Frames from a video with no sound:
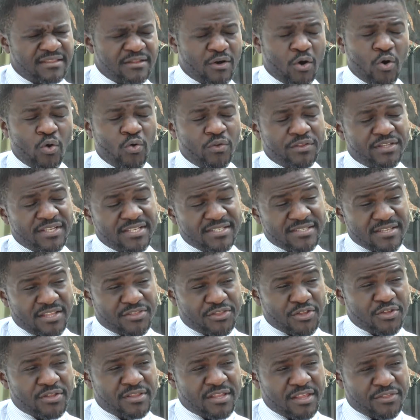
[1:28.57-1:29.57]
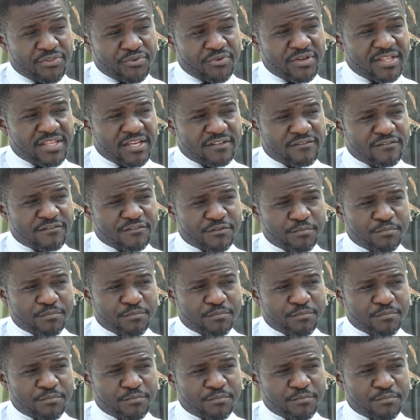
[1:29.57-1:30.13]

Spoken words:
all these, the three that you've